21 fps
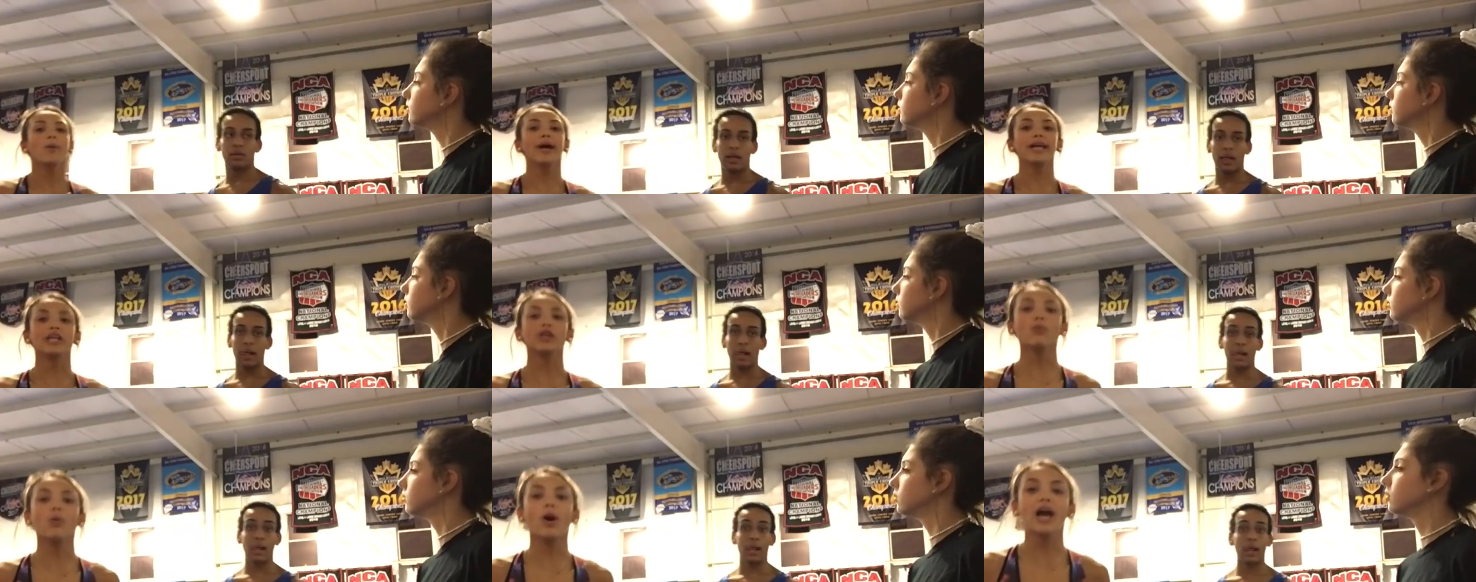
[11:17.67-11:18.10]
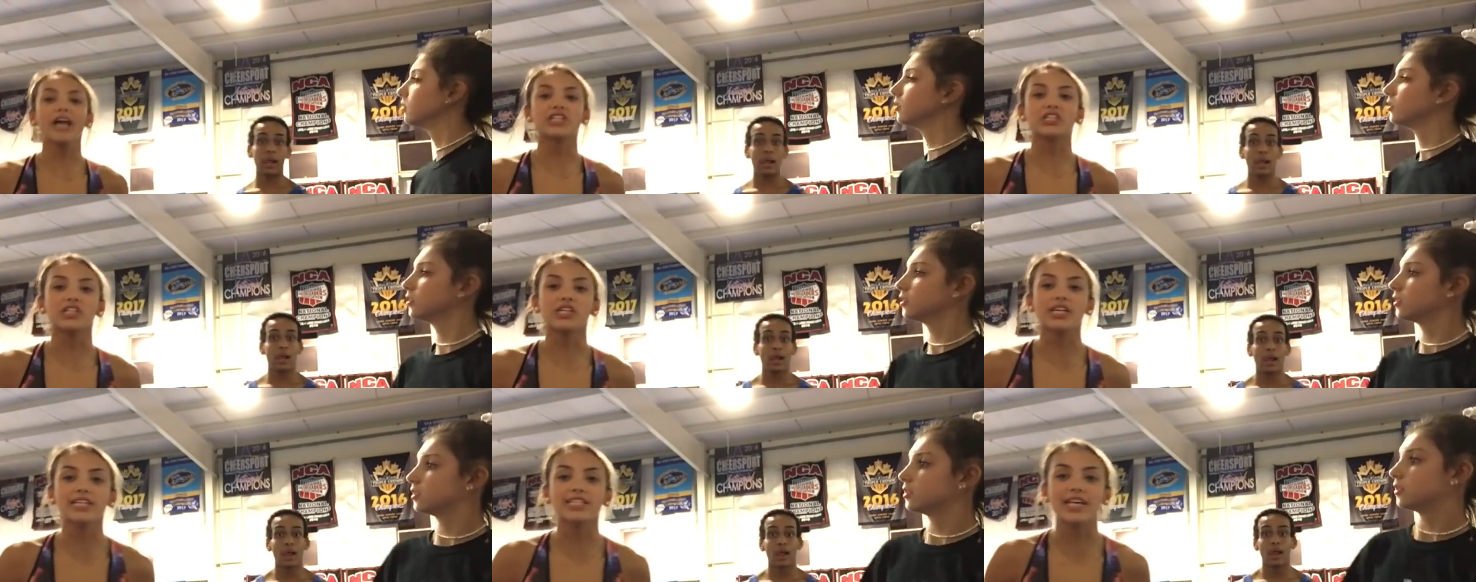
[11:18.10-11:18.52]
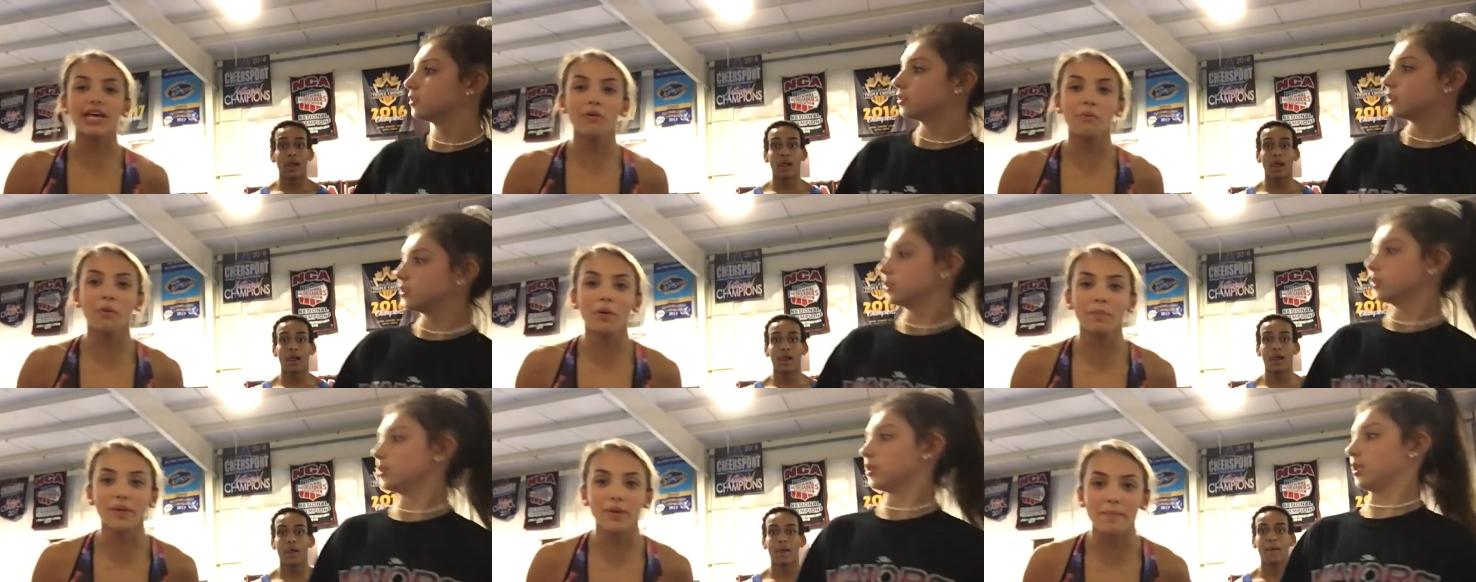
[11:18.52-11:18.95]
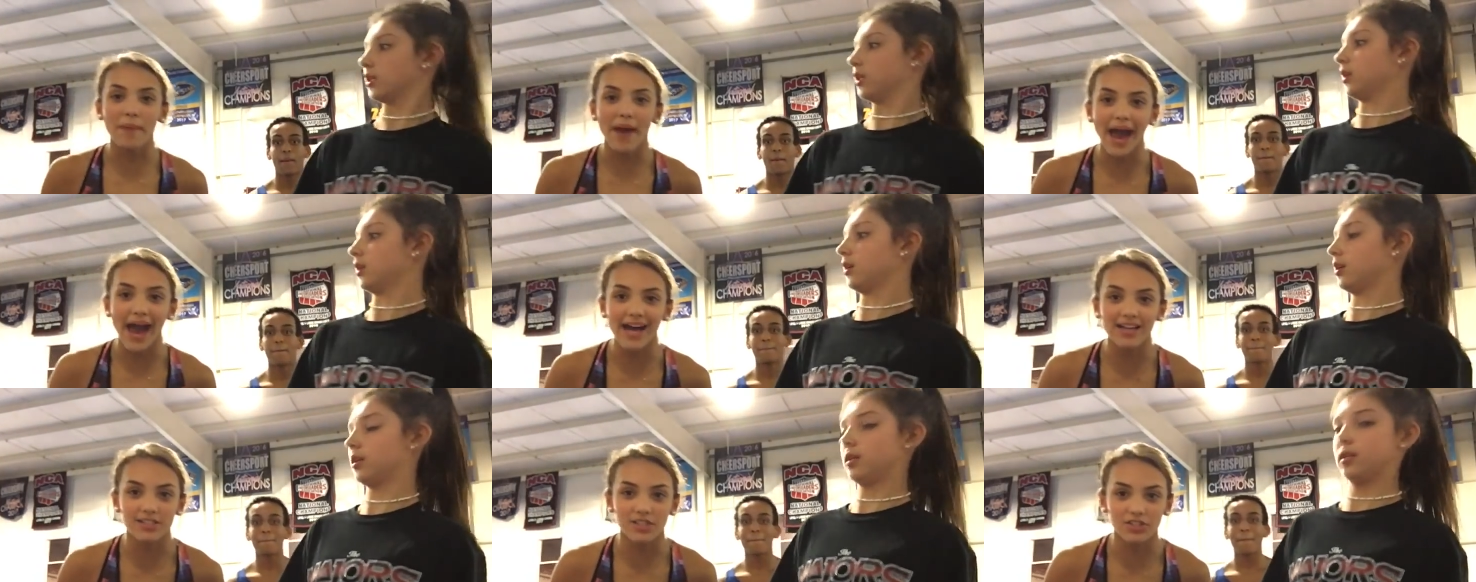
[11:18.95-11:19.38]
Speaker 1: When you watch this, it will be
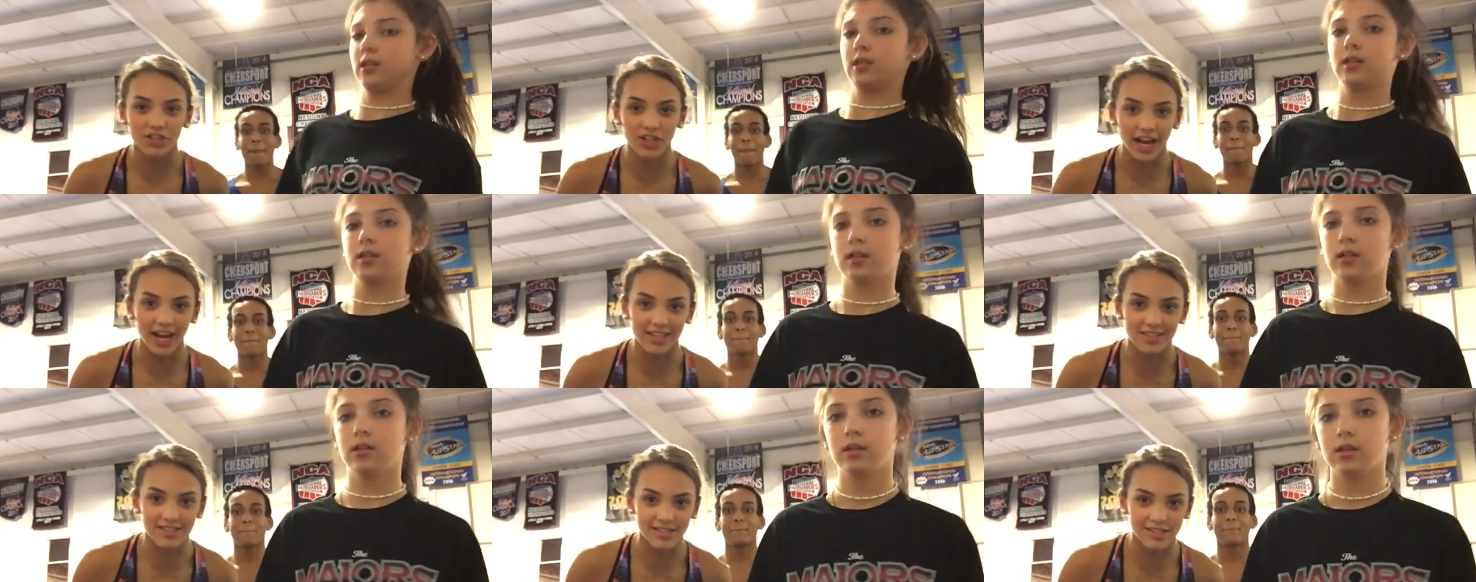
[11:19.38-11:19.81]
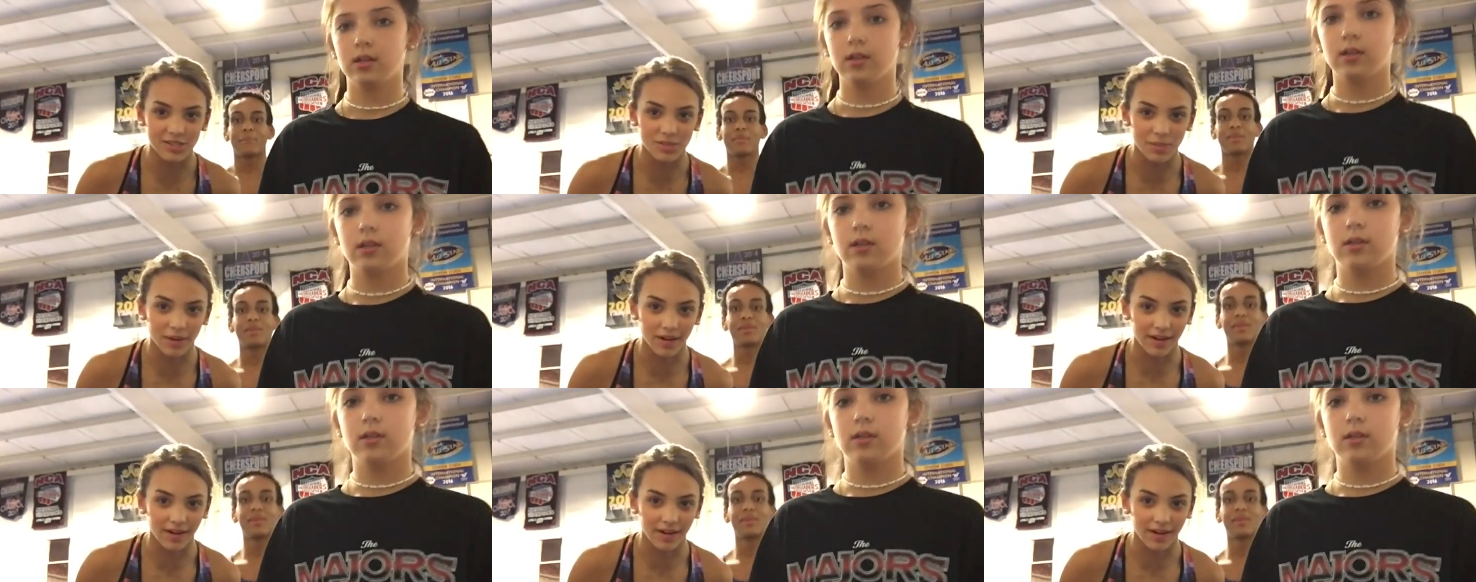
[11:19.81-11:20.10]
past Jackson's